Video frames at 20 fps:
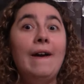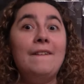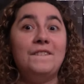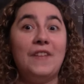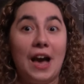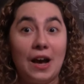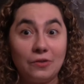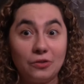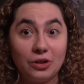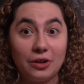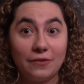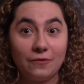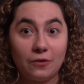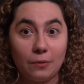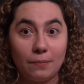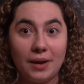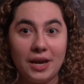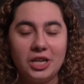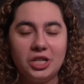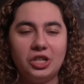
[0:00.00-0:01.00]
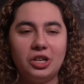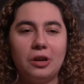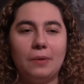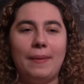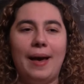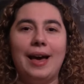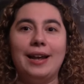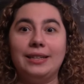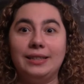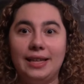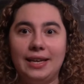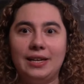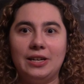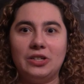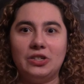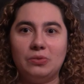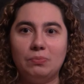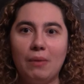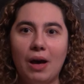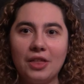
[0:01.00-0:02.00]
found information about
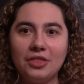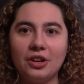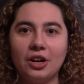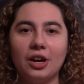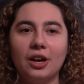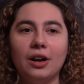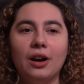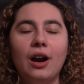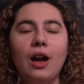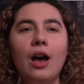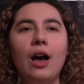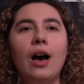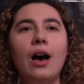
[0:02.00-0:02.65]
Elena's mother.